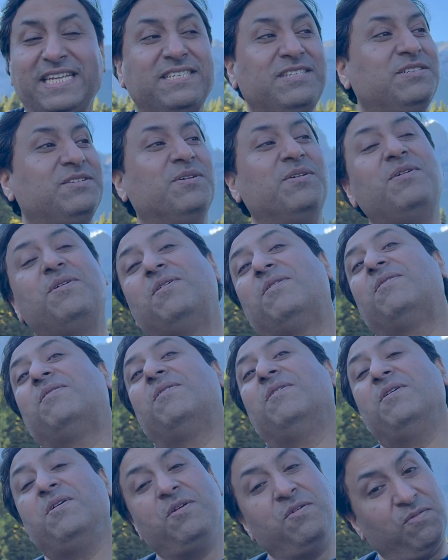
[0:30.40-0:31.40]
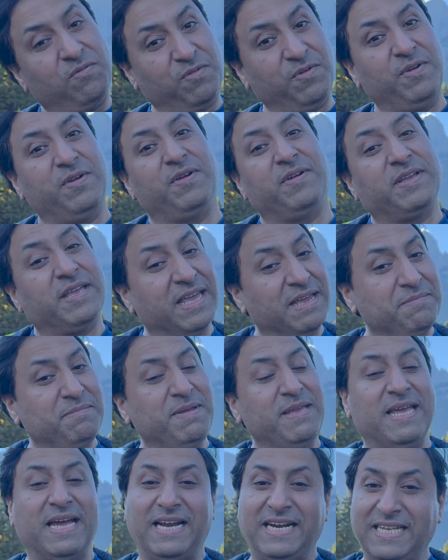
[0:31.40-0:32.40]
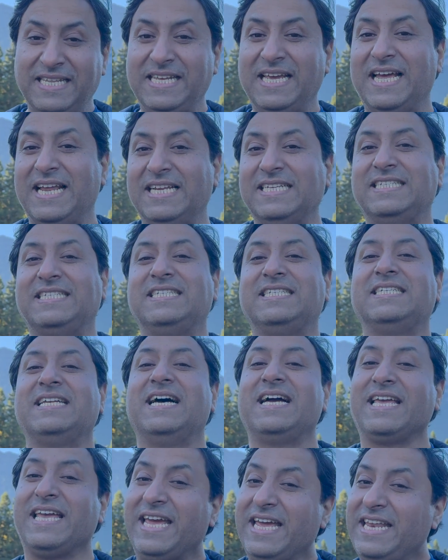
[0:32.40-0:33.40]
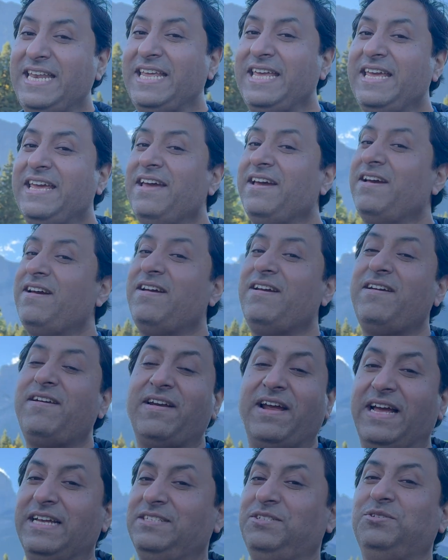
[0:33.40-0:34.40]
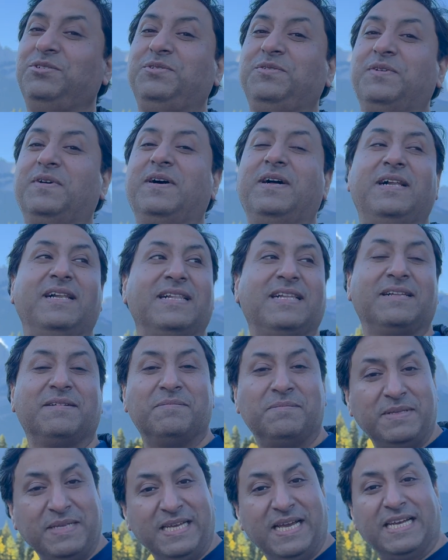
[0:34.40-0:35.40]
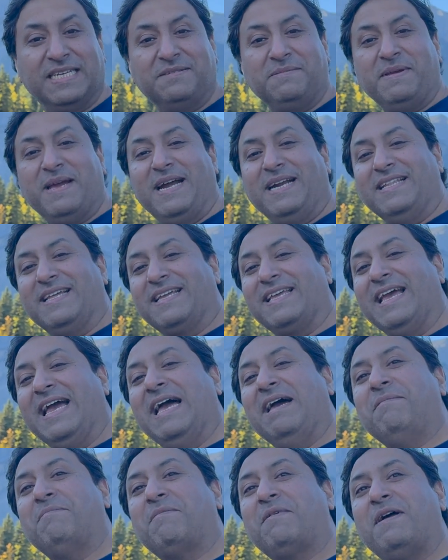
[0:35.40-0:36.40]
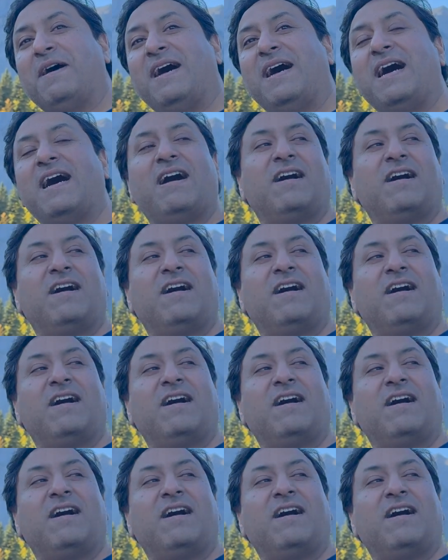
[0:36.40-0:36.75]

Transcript: So KB and Dia is again here as usual. Dia is behind the camera.